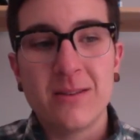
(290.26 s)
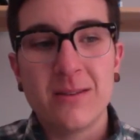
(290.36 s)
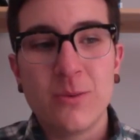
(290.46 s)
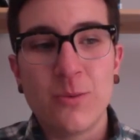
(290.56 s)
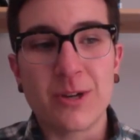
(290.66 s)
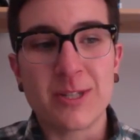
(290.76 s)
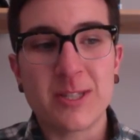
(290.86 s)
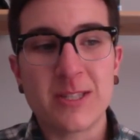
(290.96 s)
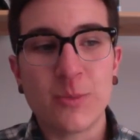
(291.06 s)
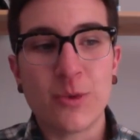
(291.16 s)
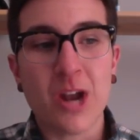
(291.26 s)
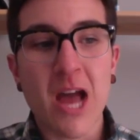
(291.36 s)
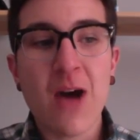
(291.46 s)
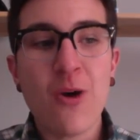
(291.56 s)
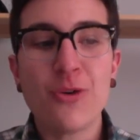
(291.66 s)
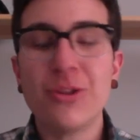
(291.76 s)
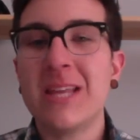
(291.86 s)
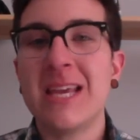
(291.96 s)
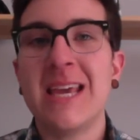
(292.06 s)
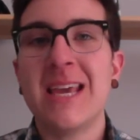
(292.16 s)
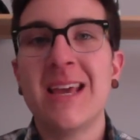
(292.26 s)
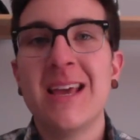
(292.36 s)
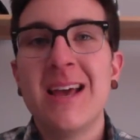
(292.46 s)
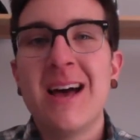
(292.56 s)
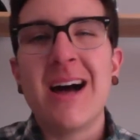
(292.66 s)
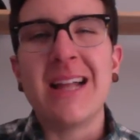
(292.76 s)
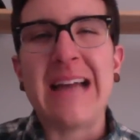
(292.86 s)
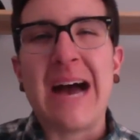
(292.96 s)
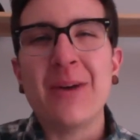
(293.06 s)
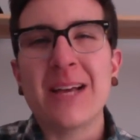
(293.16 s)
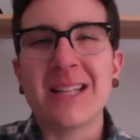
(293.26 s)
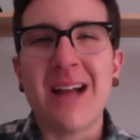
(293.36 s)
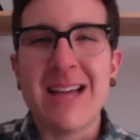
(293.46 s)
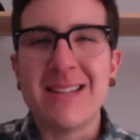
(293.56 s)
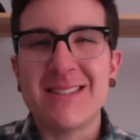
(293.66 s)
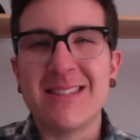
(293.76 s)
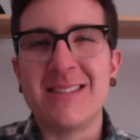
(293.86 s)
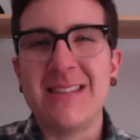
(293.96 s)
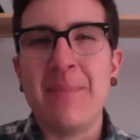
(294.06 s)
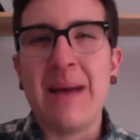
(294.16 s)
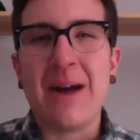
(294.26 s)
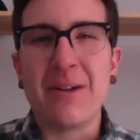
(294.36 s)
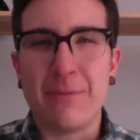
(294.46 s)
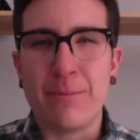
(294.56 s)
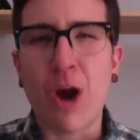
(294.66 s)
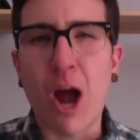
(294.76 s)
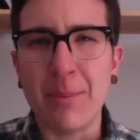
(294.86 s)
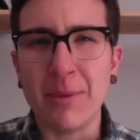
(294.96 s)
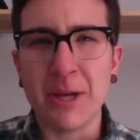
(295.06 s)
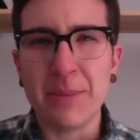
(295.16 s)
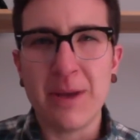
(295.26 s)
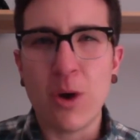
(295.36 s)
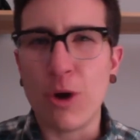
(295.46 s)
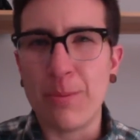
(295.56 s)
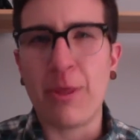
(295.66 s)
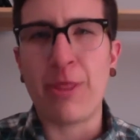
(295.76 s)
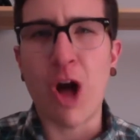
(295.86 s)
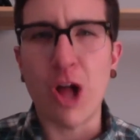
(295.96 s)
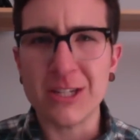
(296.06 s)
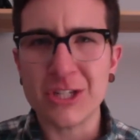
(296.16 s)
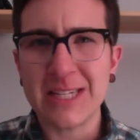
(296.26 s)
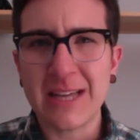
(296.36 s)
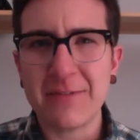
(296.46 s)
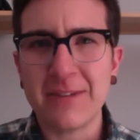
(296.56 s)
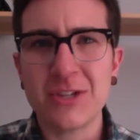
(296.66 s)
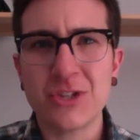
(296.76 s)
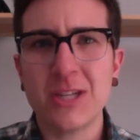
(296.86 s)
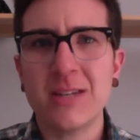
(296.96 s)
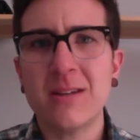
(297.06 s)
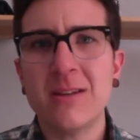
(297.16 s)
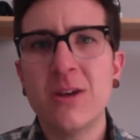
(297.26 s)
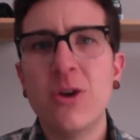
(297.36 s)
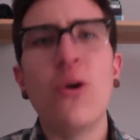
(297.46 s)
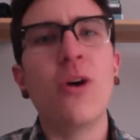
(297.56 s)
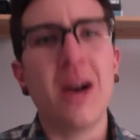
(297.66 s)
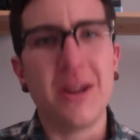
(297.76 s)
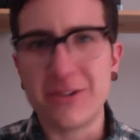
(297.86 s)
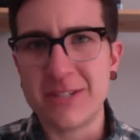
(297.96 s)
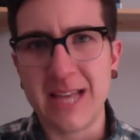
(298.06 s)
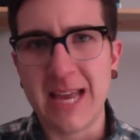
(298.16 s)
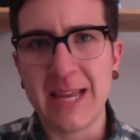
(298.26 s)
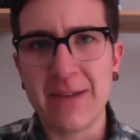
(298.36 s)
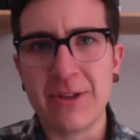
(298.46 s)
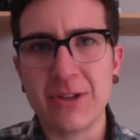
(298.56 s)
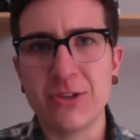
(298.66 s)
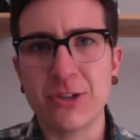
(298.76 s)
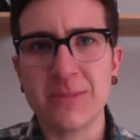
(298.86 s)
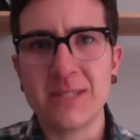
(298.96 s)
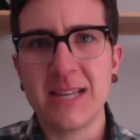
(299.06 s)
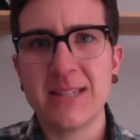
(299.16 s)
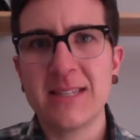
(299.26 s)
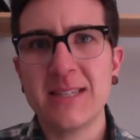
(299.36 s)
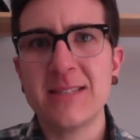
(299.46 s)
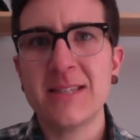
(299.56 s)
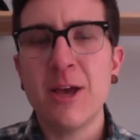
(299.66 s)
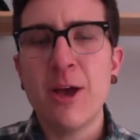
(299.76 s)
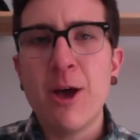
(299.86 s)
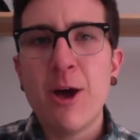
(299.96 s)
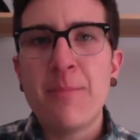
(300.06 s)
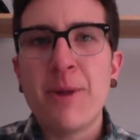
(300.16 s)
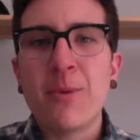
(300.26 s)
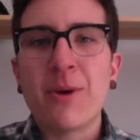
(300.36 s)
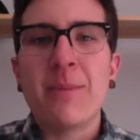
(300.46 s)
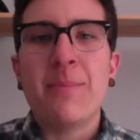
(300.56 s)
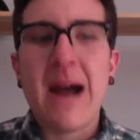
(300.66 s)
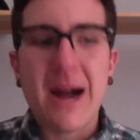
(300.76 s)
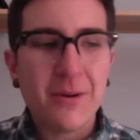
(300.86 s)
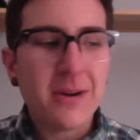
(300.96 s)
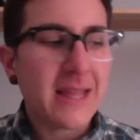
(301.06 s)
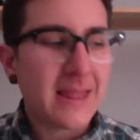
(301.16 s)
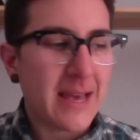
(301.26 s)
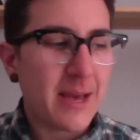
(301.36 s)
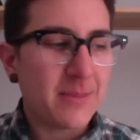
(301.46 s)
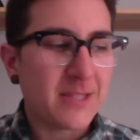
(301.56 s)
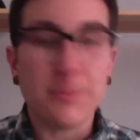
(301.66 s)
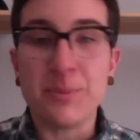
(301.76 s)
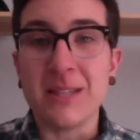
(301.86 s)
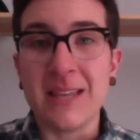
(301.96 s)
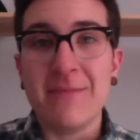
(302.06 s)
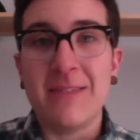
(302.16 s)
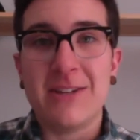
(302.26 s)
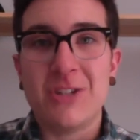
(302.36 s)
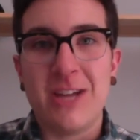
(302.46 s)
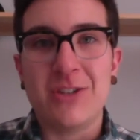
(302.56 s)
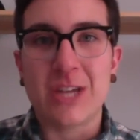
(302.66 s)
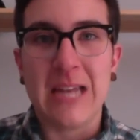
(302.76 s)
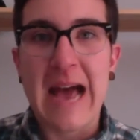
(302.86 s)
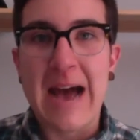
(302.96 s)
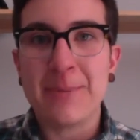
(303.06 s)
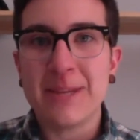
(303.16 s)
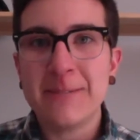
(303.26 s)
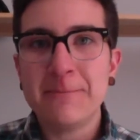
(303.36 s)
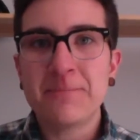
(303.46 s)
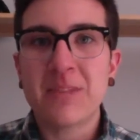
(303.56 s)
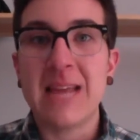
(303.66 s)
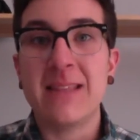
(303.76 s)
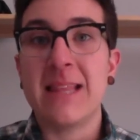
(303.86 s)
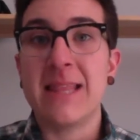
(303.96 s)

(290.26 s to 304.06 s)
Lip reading: we're not only allowing clients to step out of a problem or pathology definition or understanding of their circumstances, but we're empowering them to believe that change can happen and that